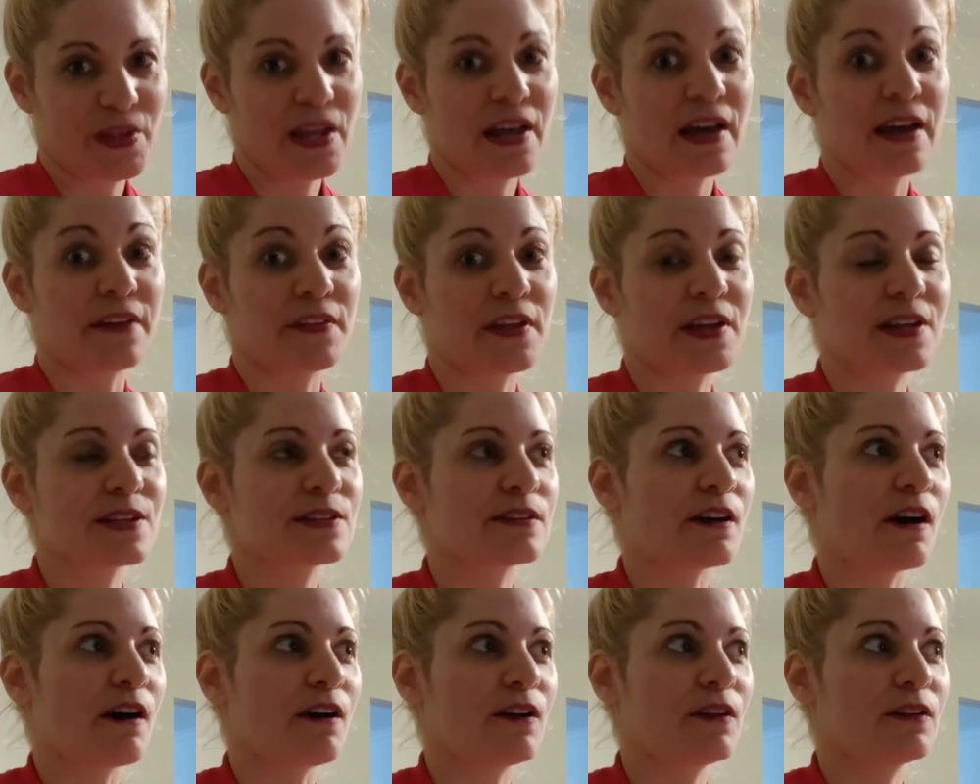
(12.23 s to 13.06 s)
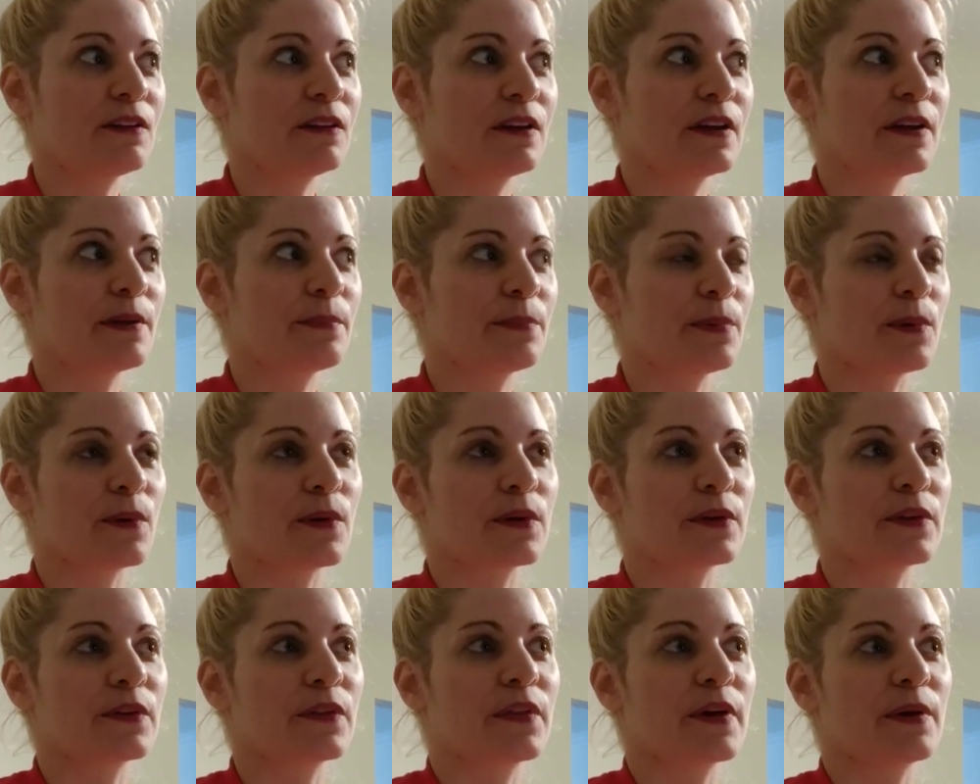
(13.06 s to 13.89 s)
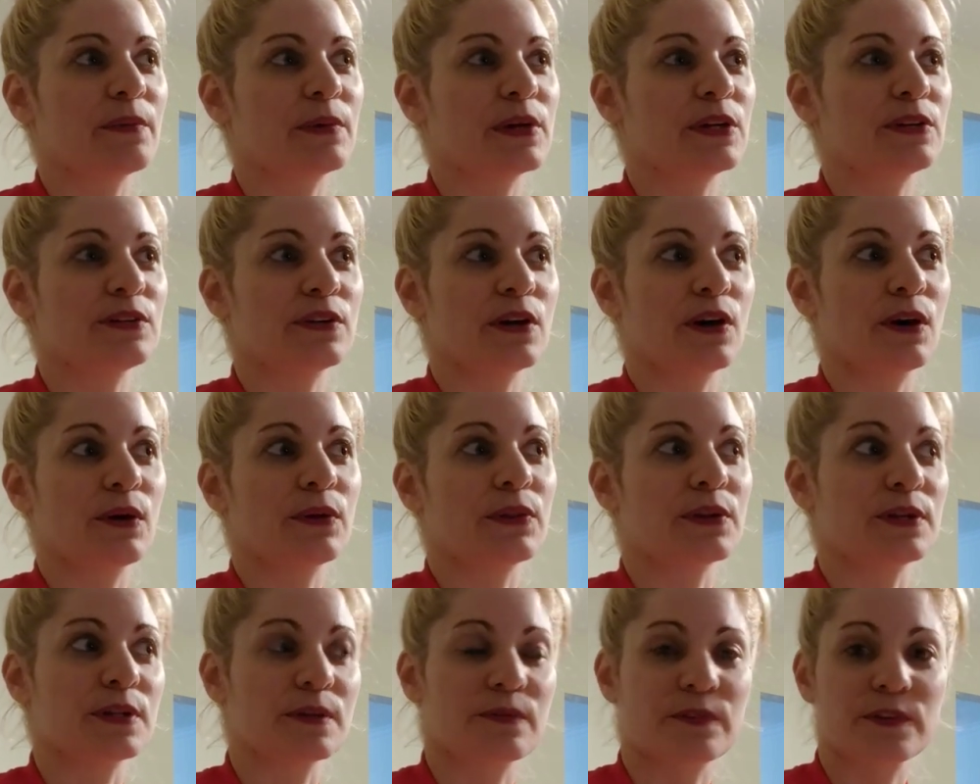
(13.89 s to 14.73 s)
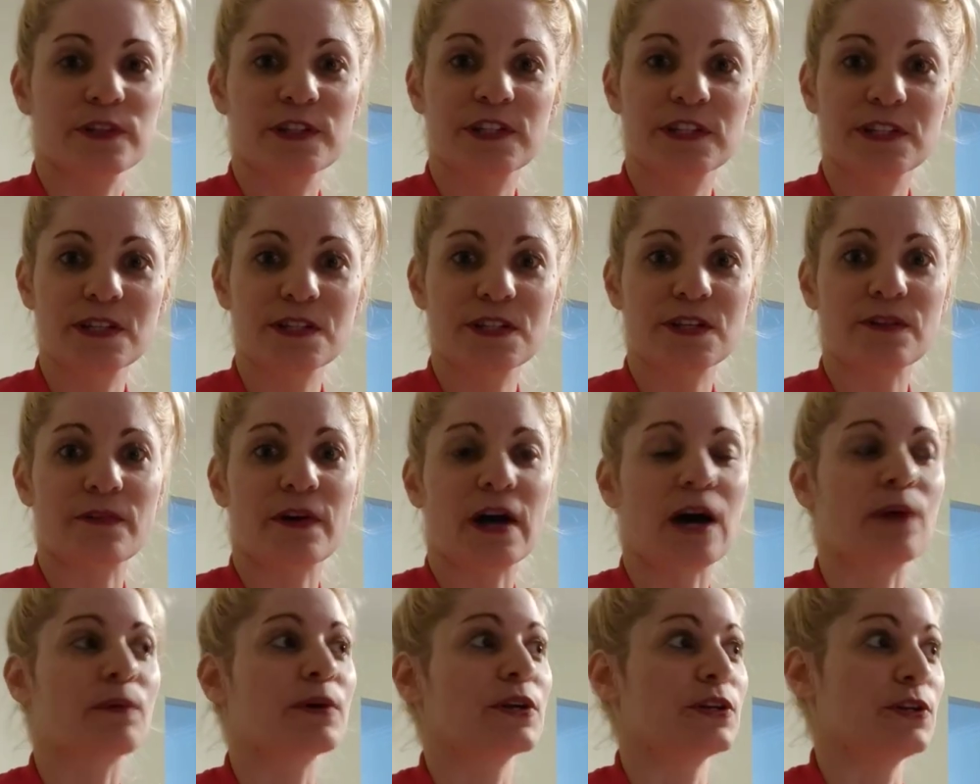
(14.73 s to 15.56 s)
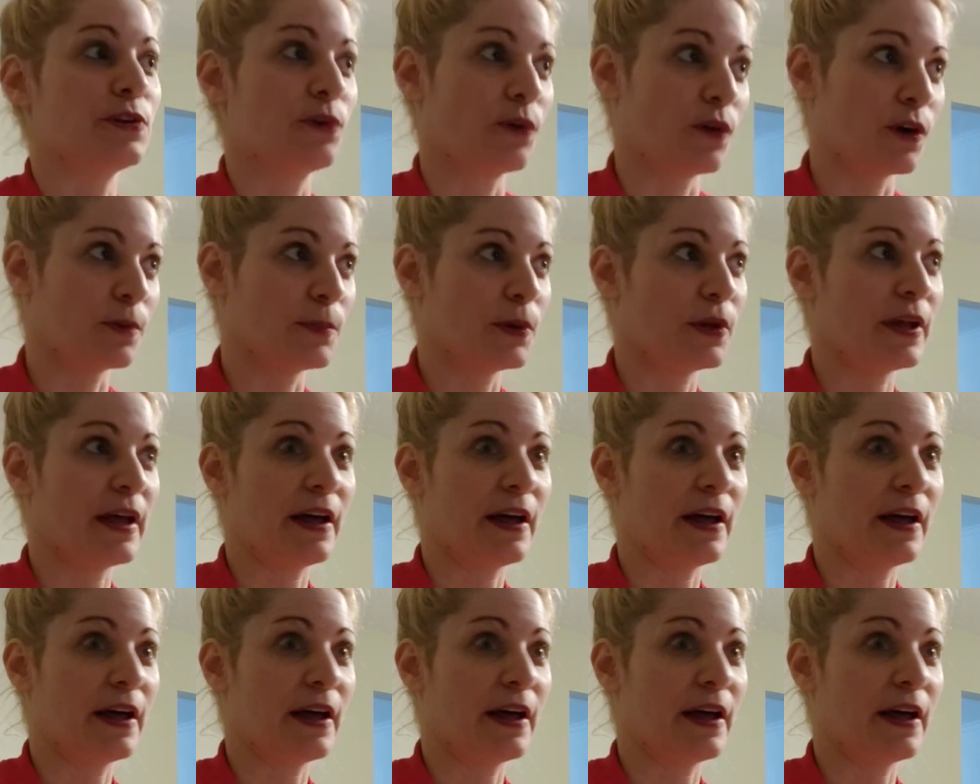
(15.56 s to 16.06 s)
I think it's all important that we know the differences of how a normal,